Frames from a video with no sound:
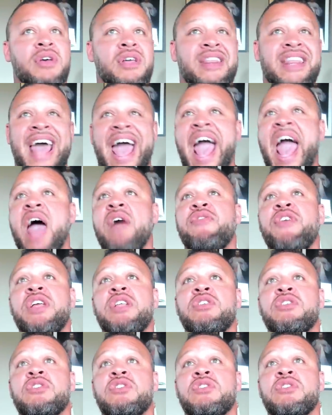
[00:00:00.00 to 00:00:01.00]
the
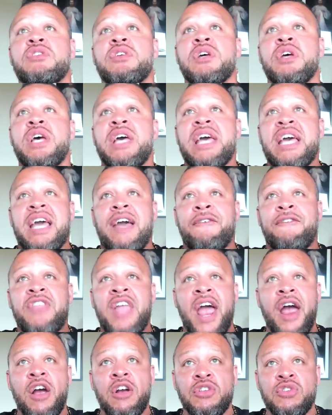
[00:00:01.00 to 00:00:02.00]
heavens, if
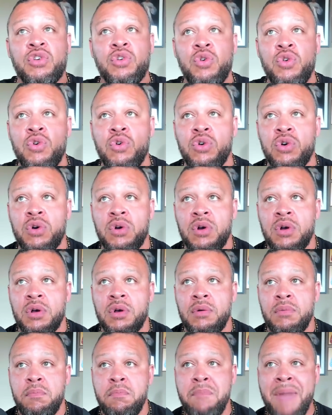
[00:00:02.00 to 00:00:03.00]
they're to
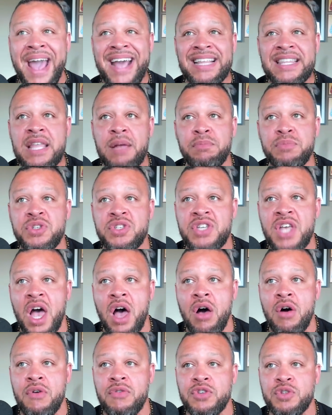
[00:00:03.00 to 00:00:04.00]
make
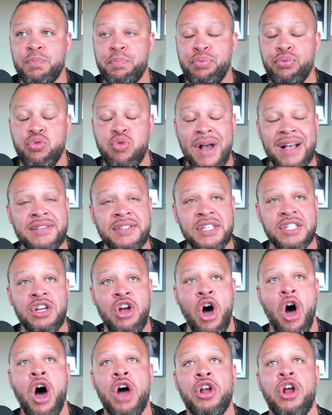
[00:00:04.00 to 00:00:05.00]
themselves present
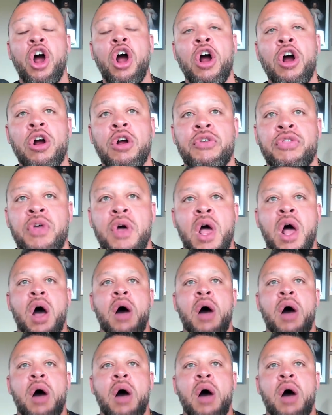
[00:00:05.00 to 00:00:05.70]
on earth,